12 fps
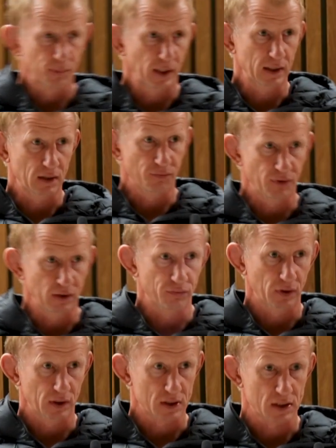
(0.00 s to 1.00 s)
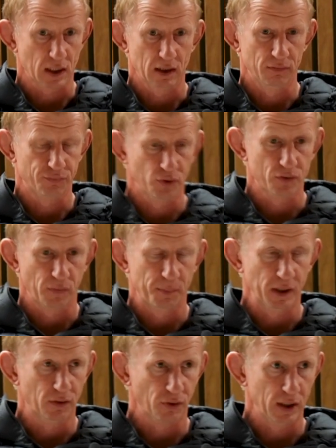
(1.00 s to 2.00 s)
playing Diviva, as I said, in front of a
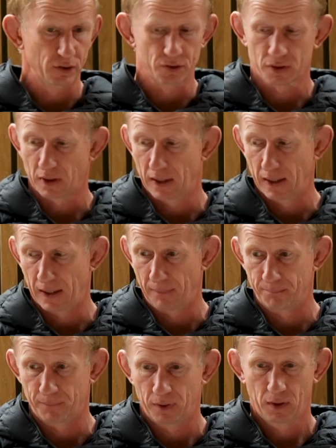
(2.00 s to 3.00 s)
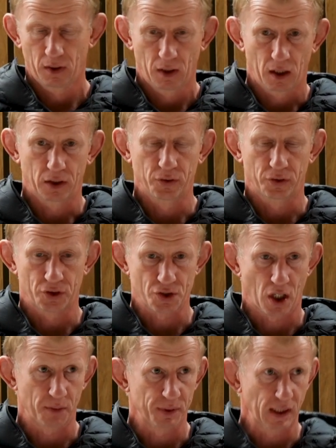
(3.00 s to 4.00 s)
big crowd. Another
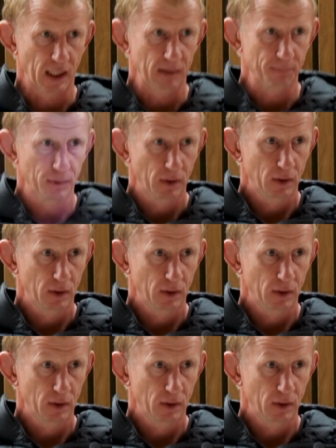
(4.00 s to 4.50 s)
derby game.